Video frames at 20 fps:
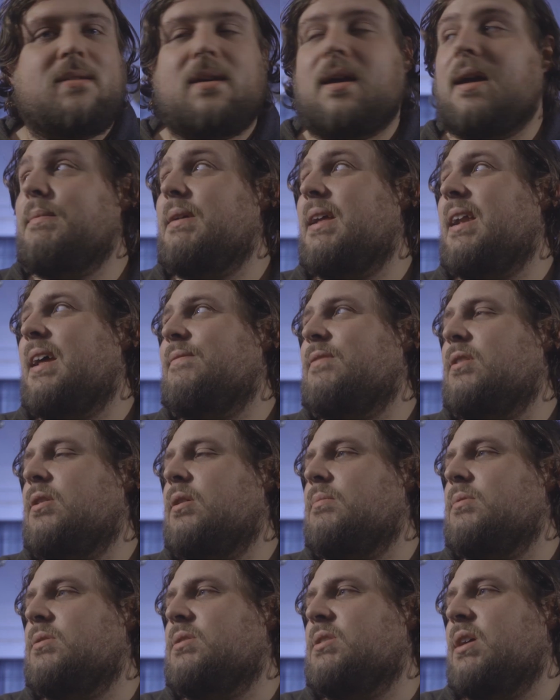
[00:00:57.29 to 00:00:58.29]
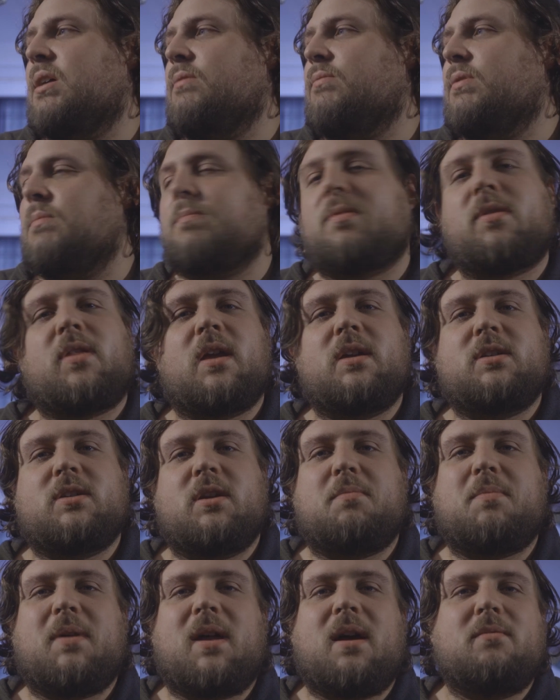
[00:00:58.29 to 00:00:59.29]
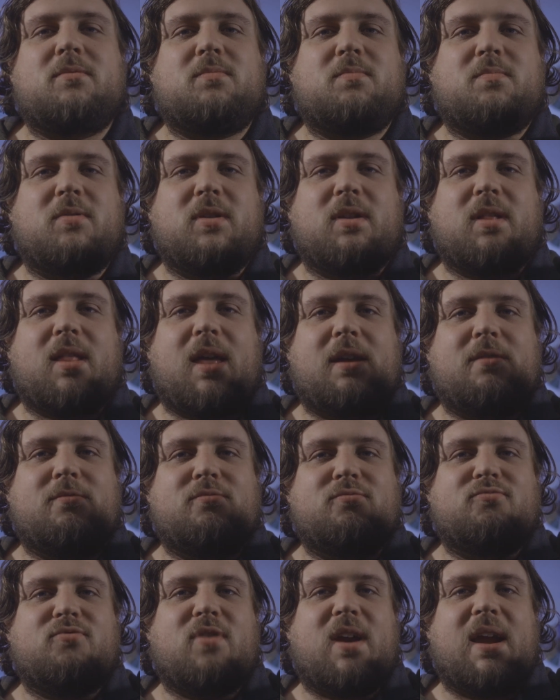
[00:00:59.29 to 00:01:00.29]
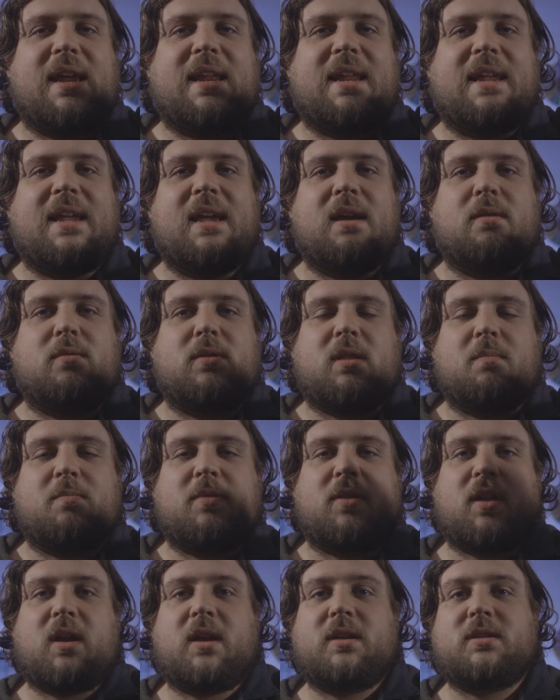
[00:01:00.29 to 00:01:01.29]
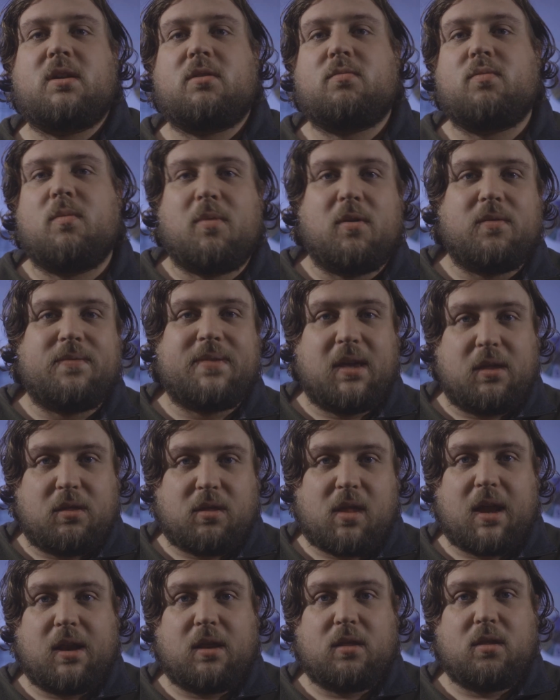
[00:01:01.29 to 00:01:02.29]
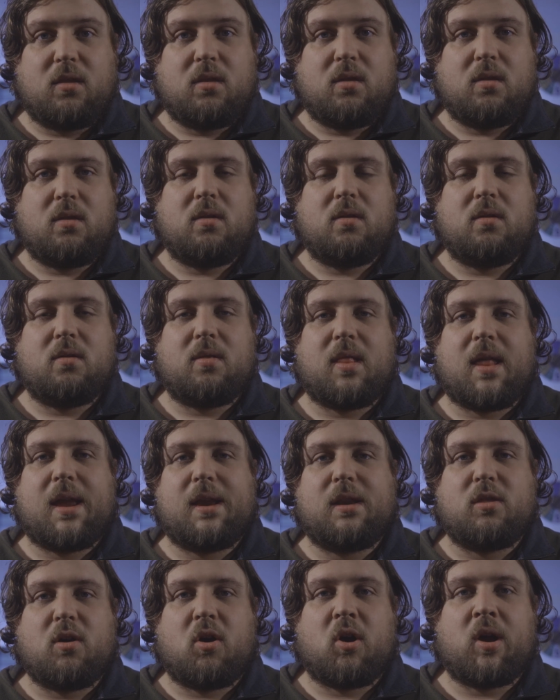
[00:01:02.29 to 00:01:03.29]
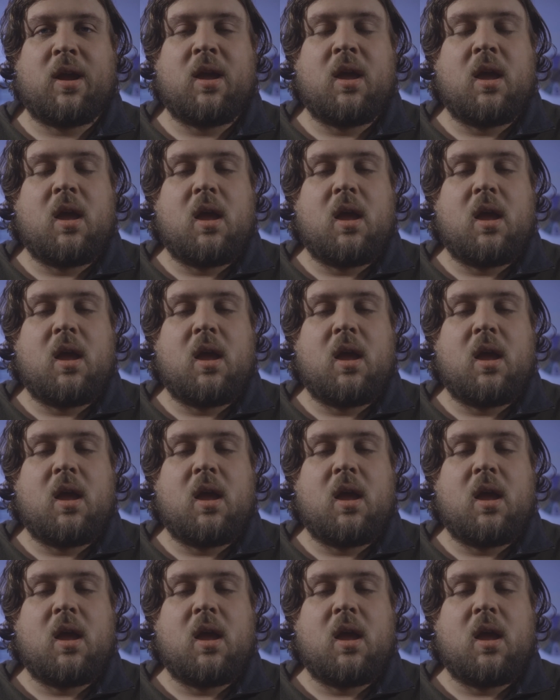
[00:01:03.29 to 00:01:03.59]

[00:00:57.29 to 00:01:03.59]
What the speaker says: I'm gonna have to double check what the percentage is, but I'll put it like right here what the percentages for both these lights are.